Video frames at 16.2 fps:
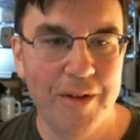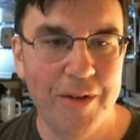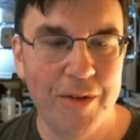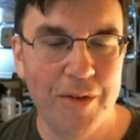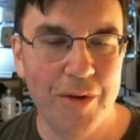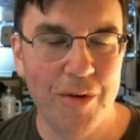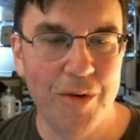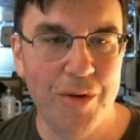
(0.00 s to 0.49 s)

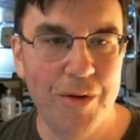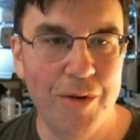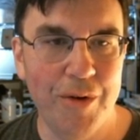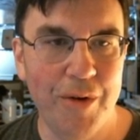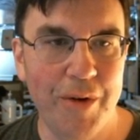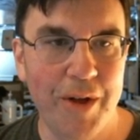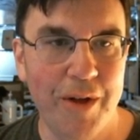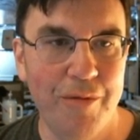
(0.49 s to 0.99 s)
so you
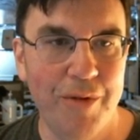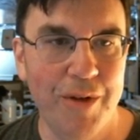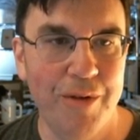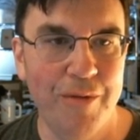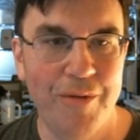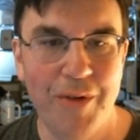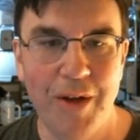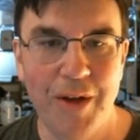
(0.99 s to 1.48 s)
don't have any
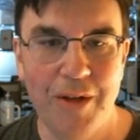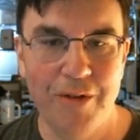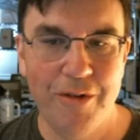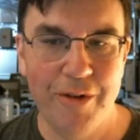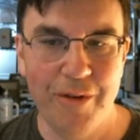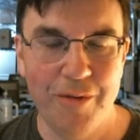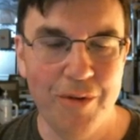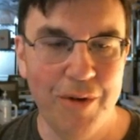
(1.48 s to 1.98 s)
phase
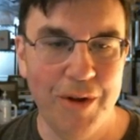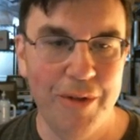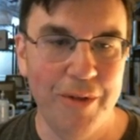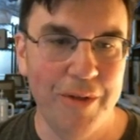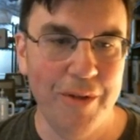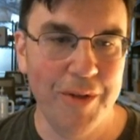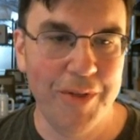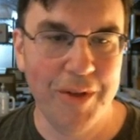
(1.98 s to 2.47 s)
shift or
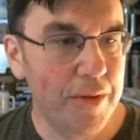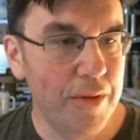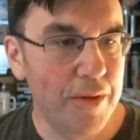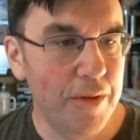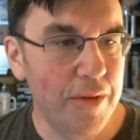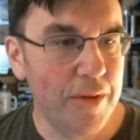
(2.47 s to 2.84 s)
anything like that.